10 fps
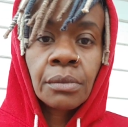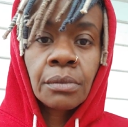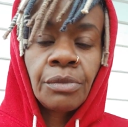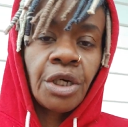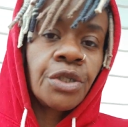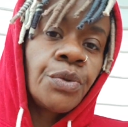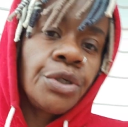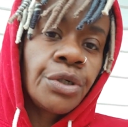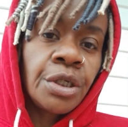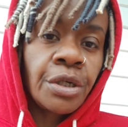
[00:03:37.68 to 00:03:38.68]
Because when
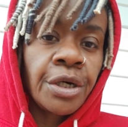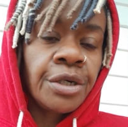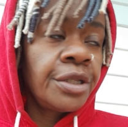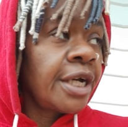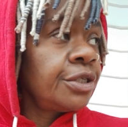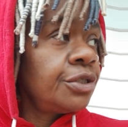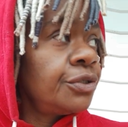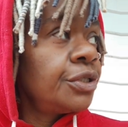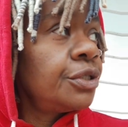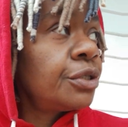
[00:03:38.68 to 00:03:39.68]
you're a daughter that
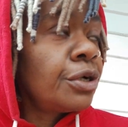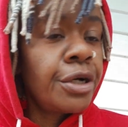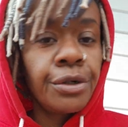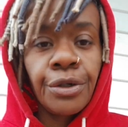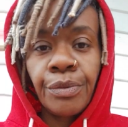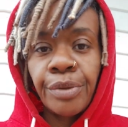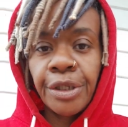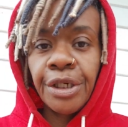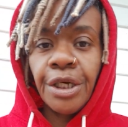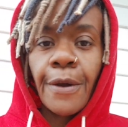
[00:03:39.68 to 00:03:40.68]
chooses to honor
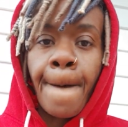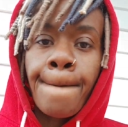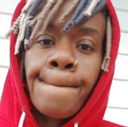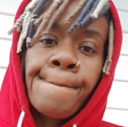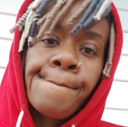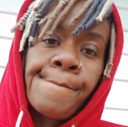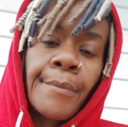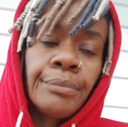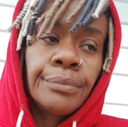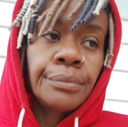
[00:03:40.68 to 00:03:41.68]
nobility,
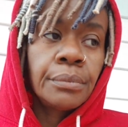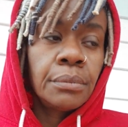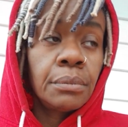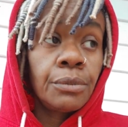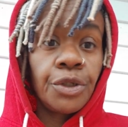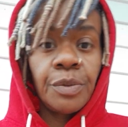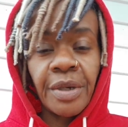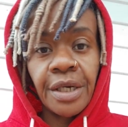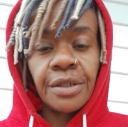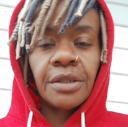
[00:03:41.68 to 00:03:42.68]

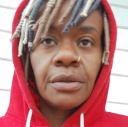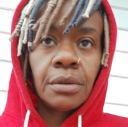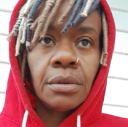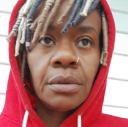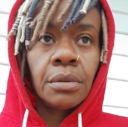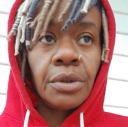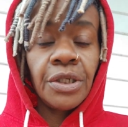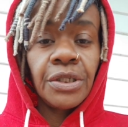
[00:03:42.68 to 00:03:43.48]
respect, these